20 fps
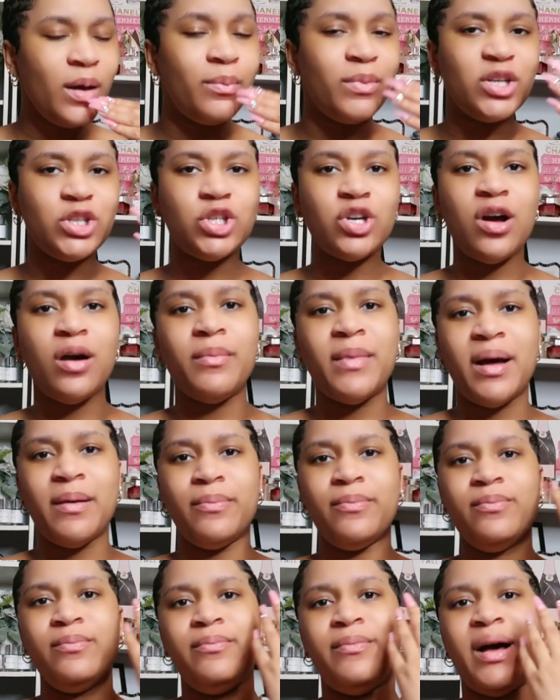But y'all,
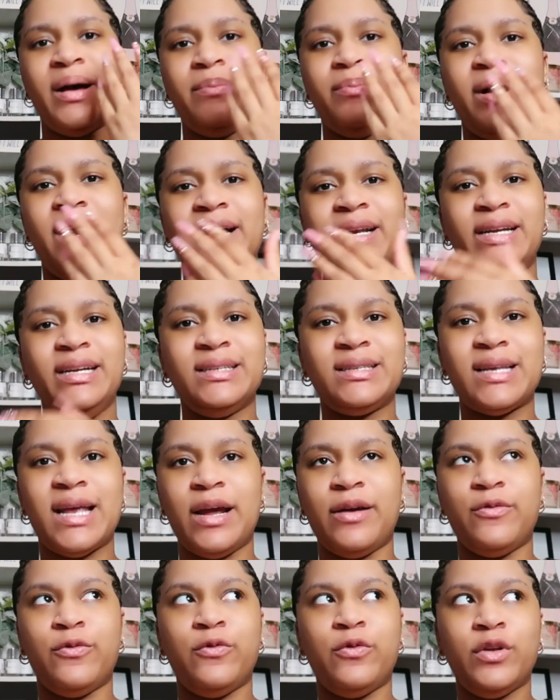my body is
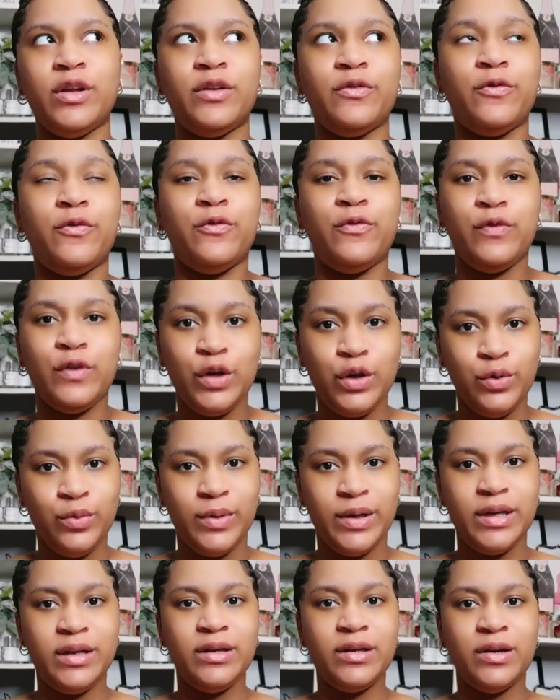like full of
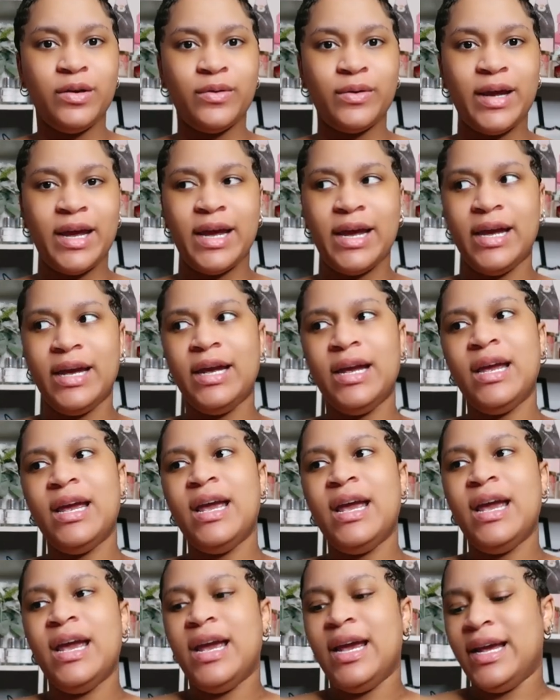fluid, okay?
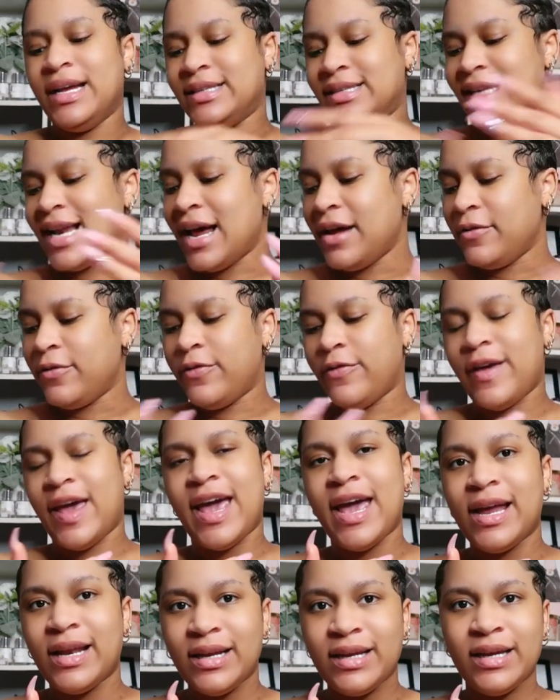It's not
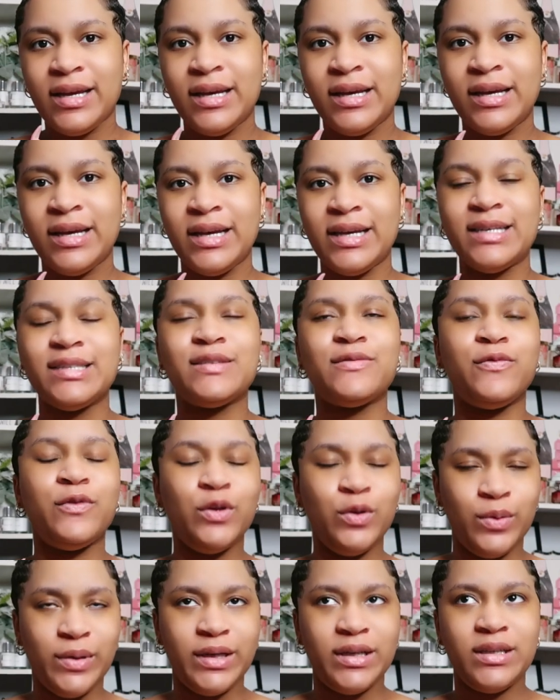fat, it's
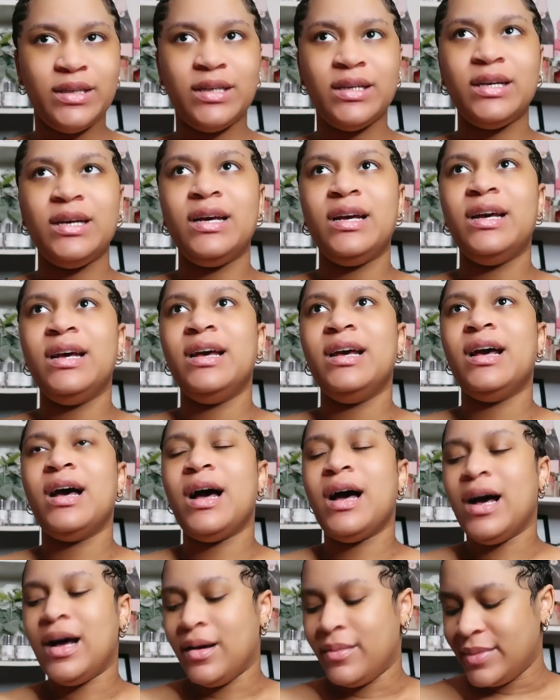fluid.
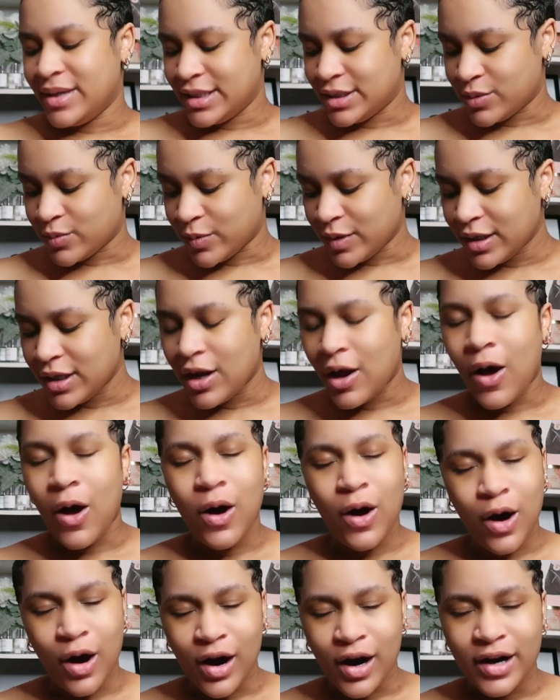It's really
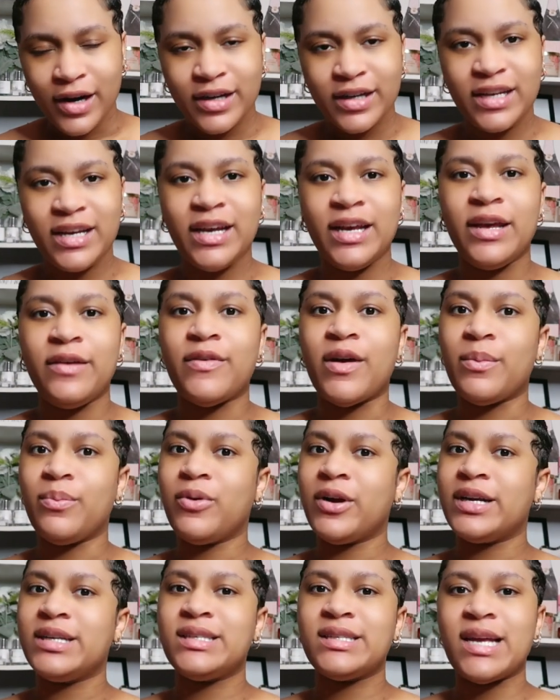hard. If I
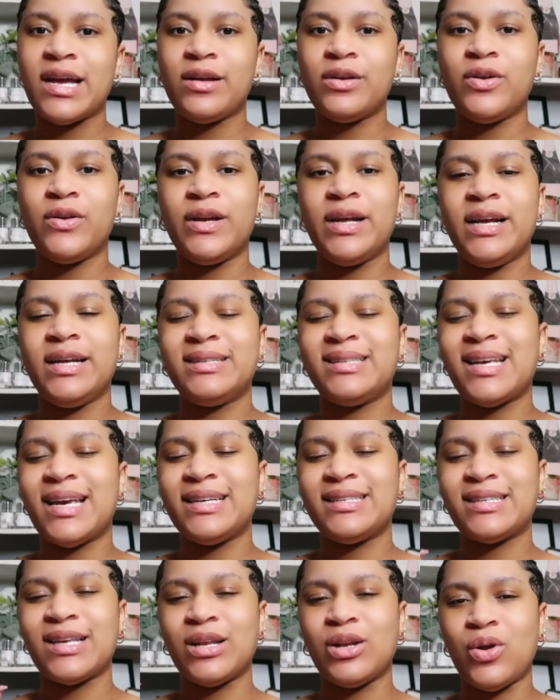press down on it, it
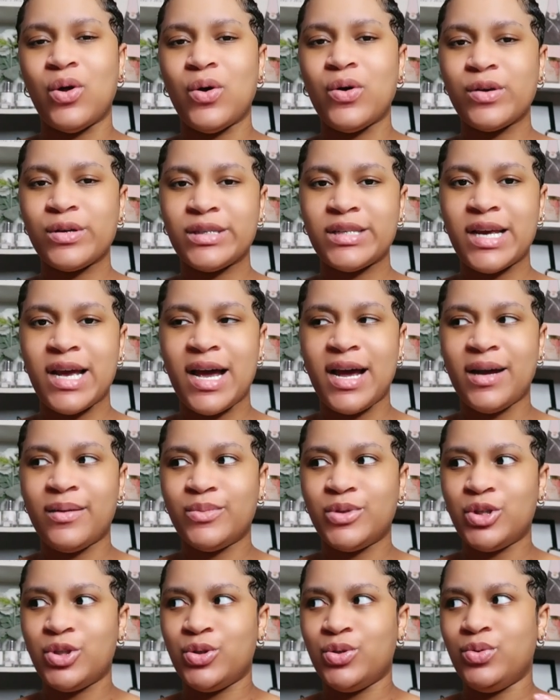takes a long
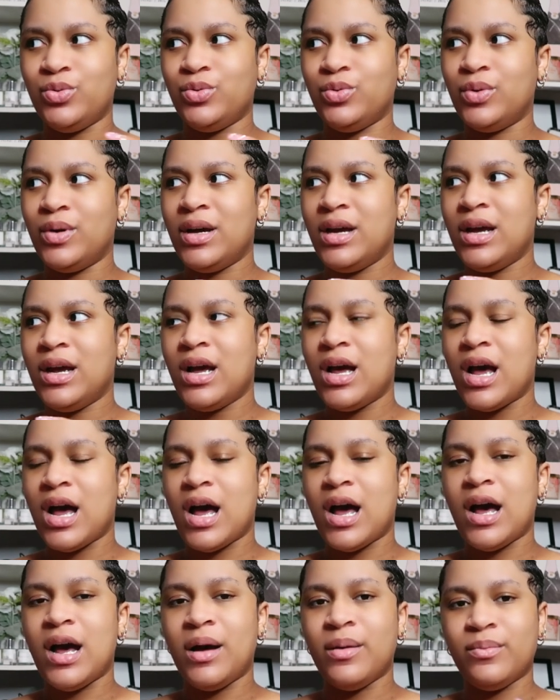time to
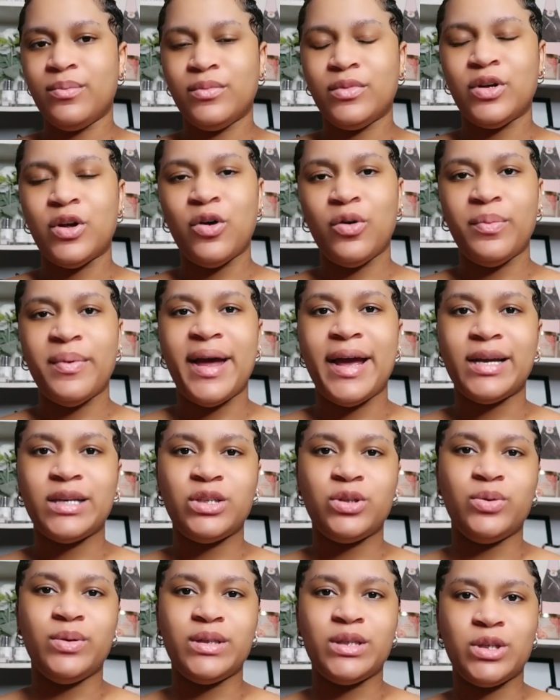go
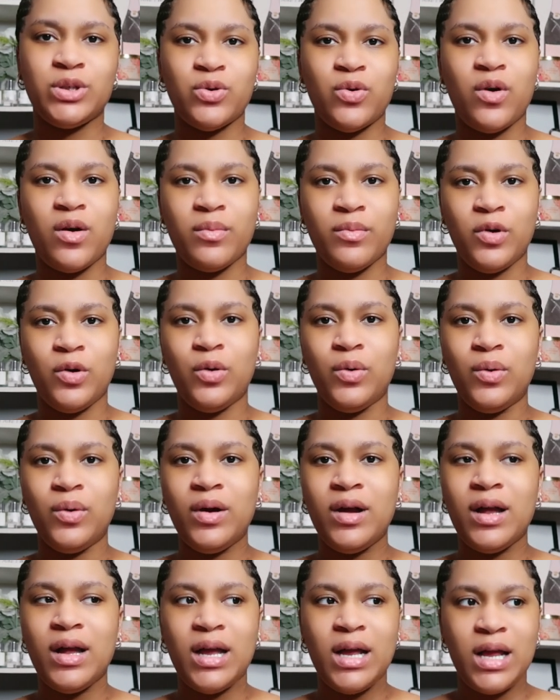back to its
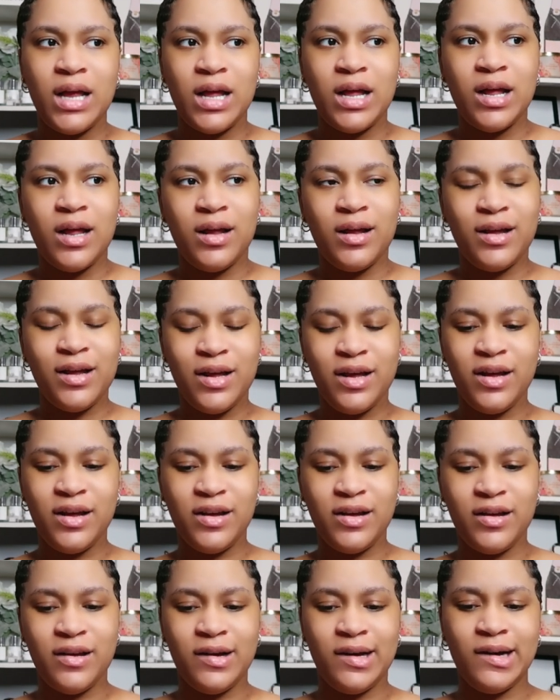normal,
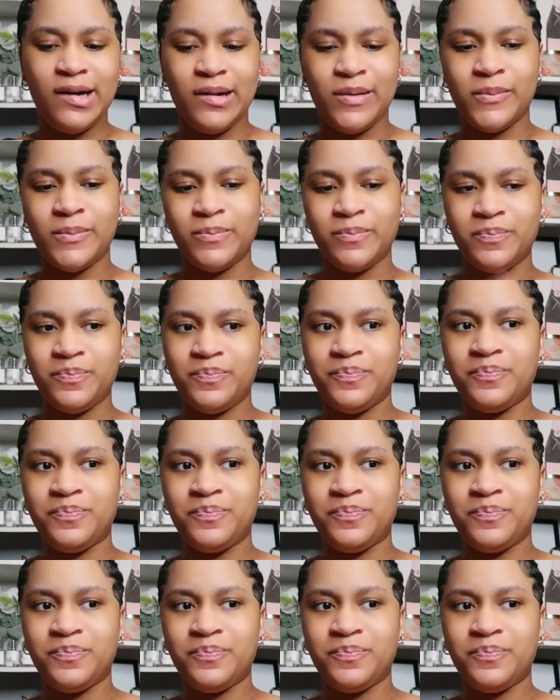I